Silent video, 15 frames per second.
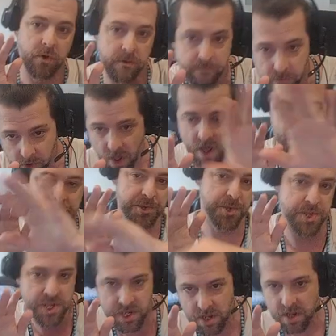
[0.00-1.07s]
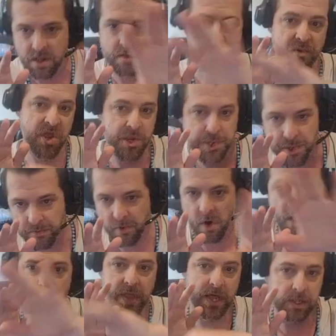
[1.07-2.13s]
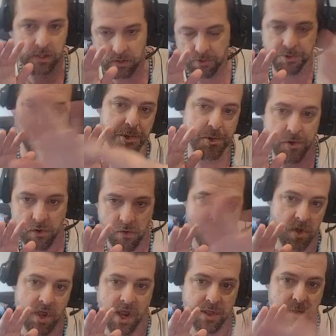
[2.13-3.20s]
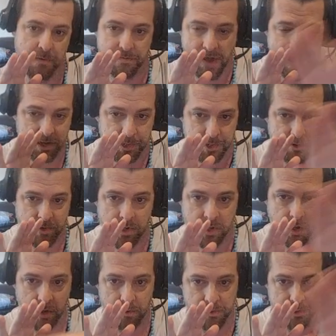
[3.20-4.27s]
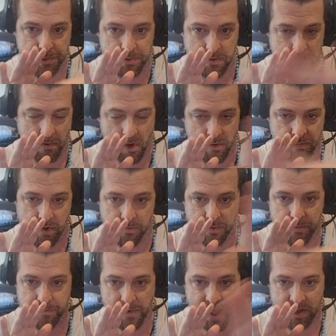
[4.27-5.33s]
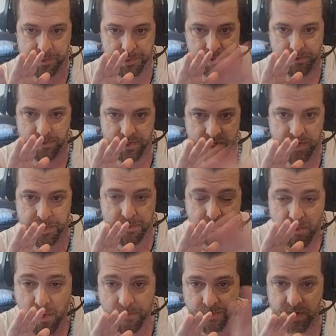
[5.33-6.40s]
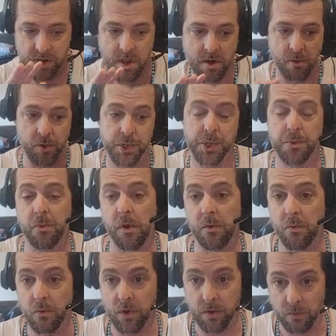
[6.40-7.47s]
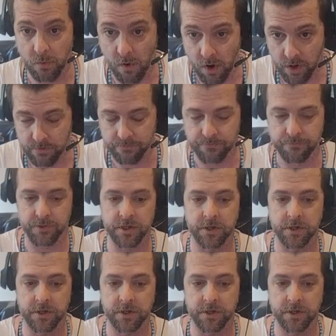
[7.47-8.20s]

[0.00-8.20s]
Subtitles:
a velocity, based upon that little circle. And the faster it goes, the RPM, the faster that it's moving, which is what we want.